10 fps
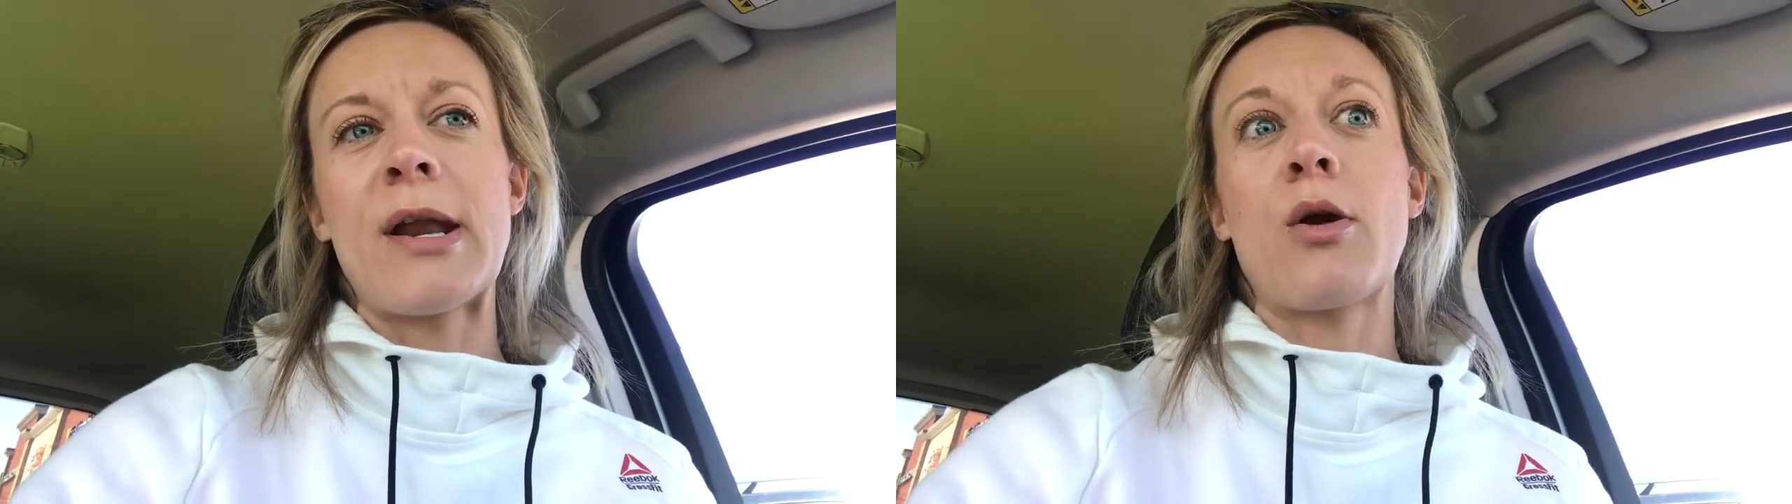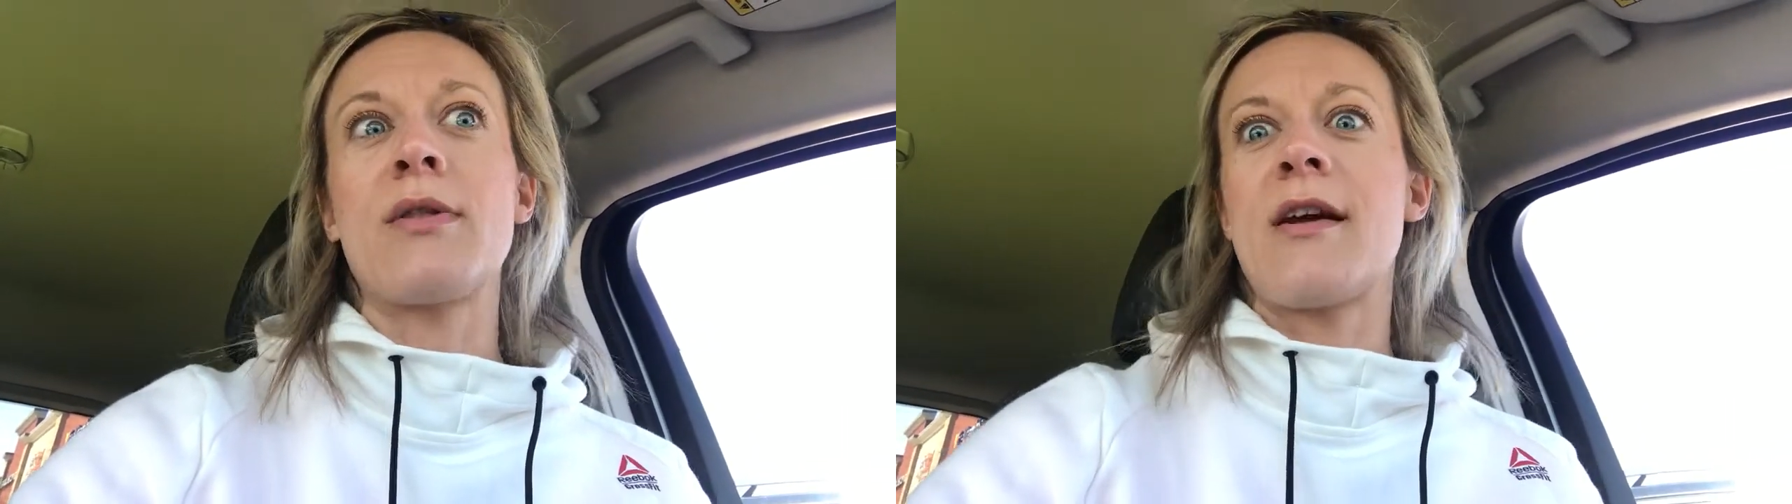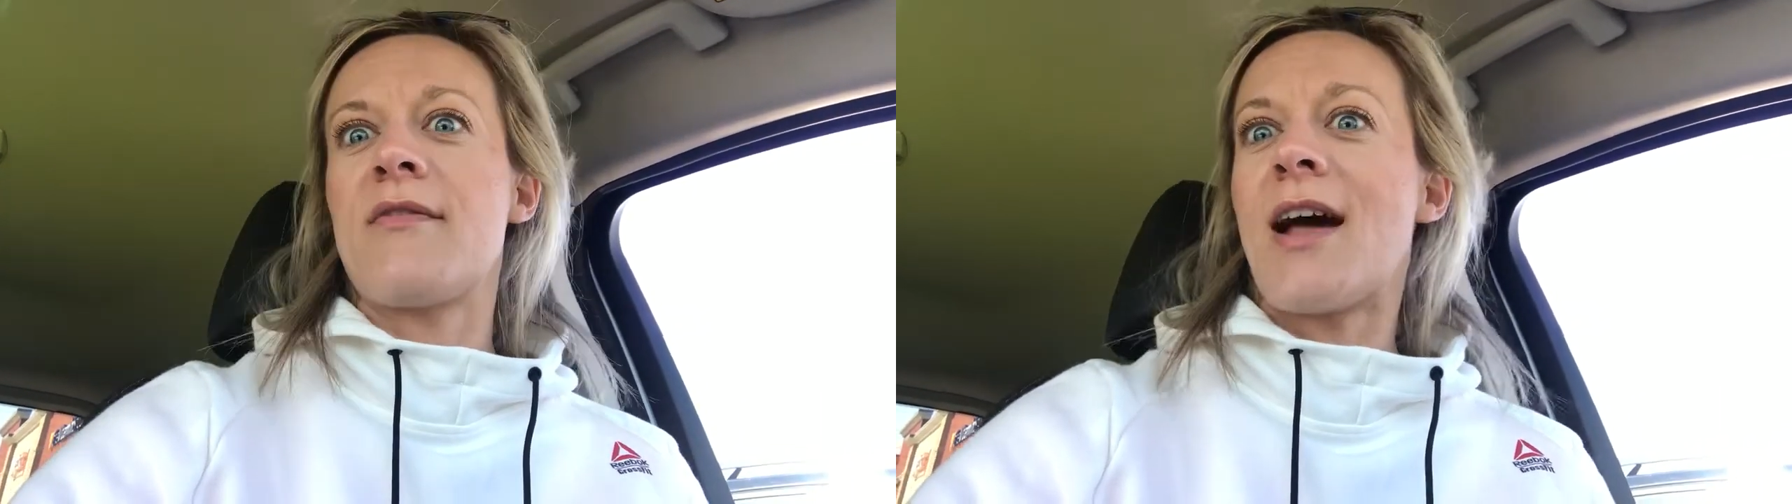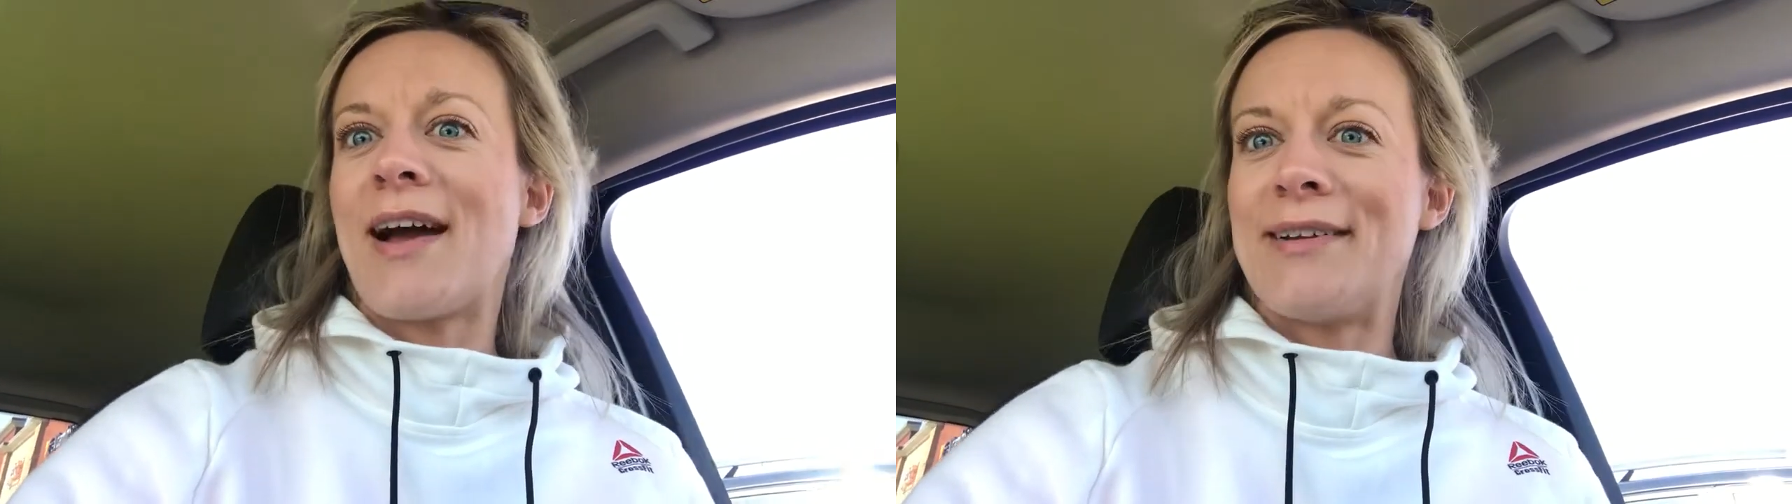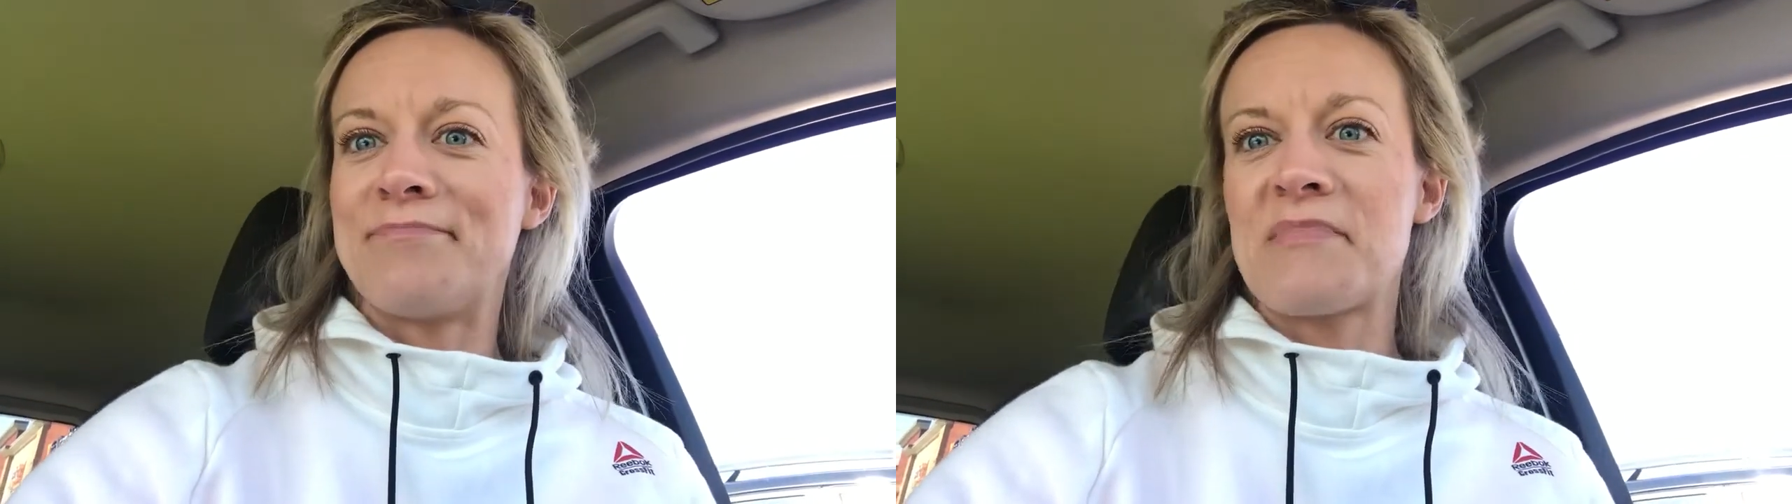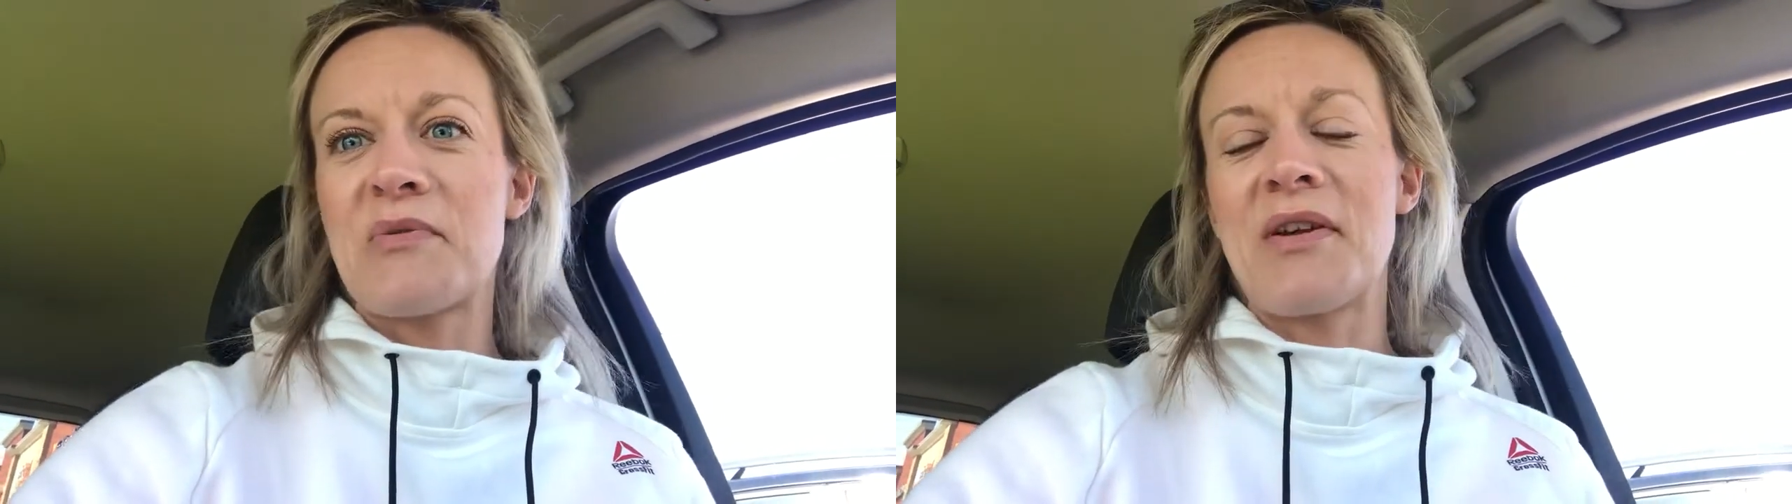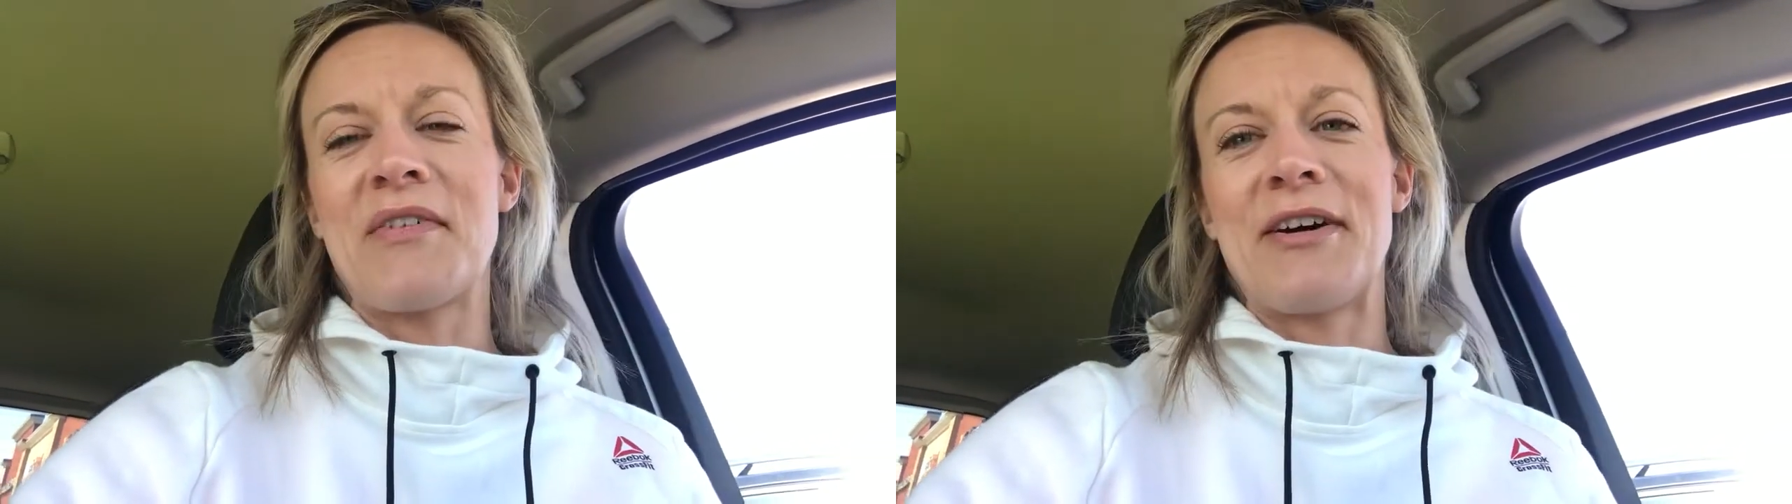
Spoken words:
But I only have 9 and we have